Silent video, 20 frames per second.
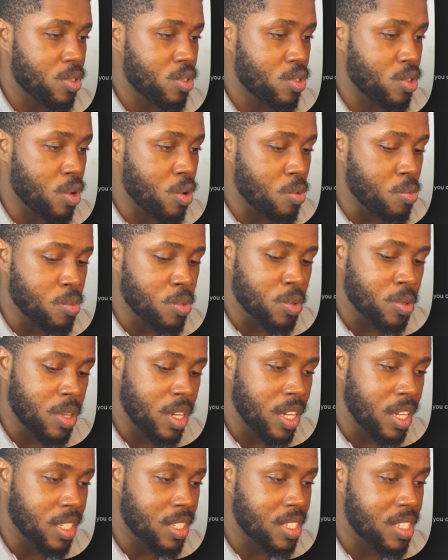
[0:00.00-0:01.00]
So
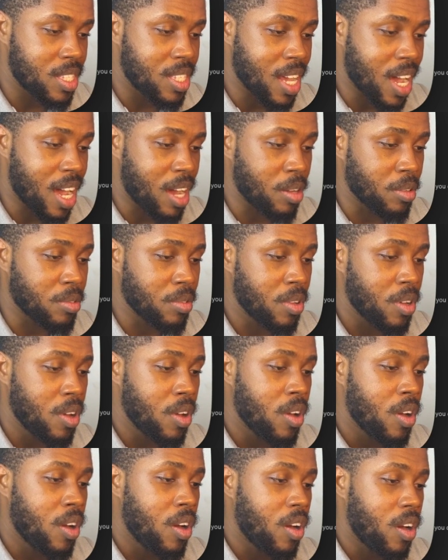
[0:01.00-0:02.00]
hit down
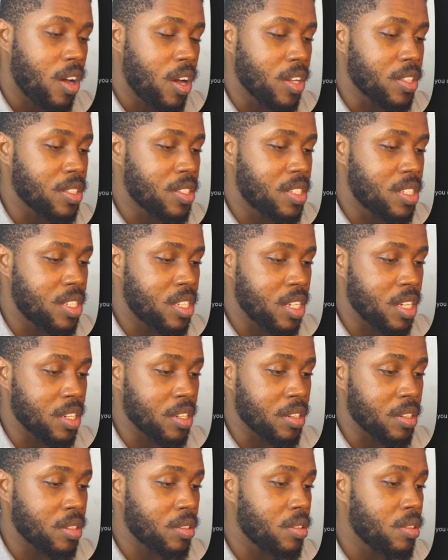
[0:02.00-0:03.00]

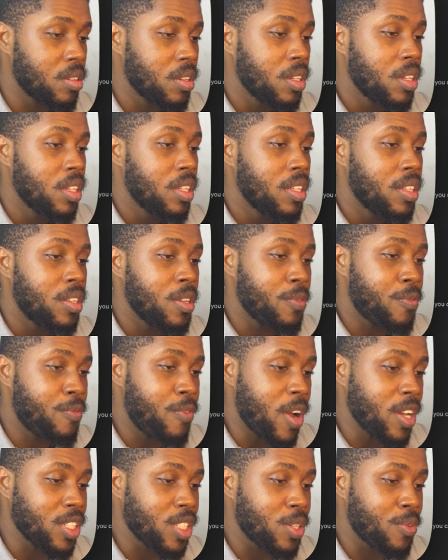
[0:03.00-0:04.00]
until the
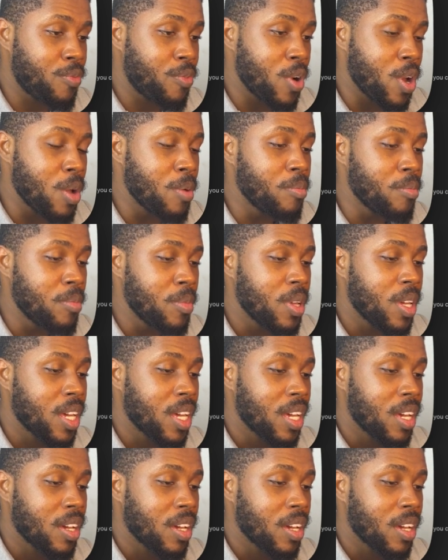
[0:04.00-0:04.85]
first frame